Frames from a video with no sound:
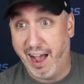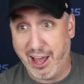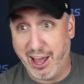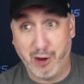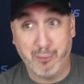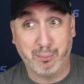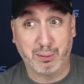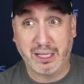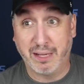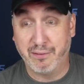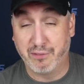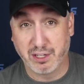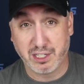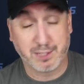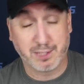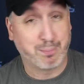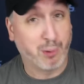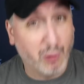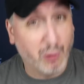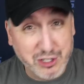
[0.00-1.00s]
I don't believe that
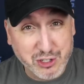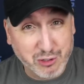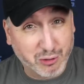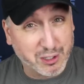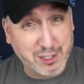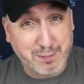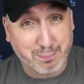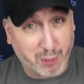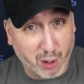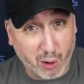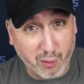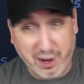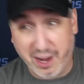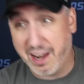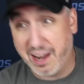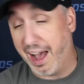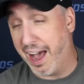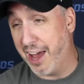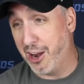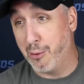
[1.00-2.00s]
Spoelstra's
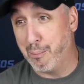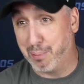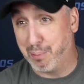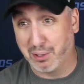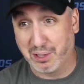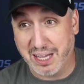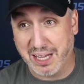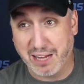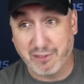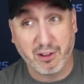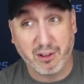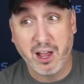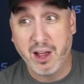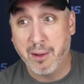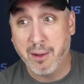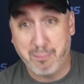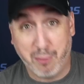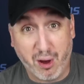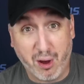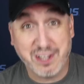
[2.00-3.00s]
broken. I don't believe
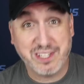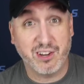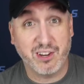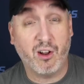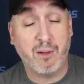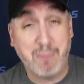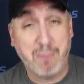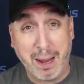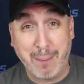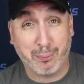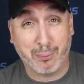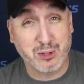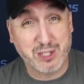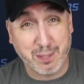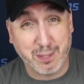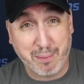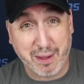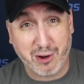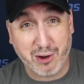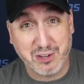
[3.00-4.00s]
Boston on paper
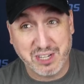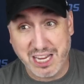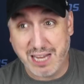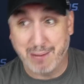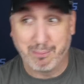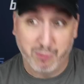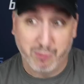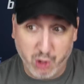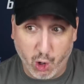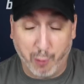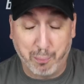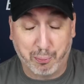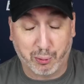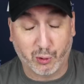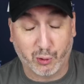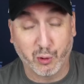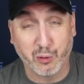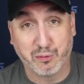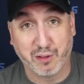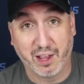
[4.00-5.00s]
is the better team. Go
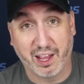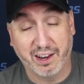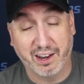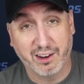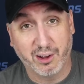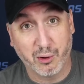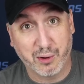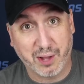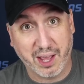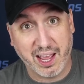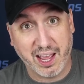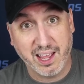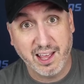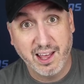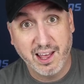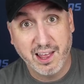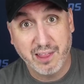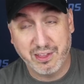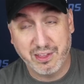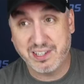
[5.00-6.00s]
prove it, okay?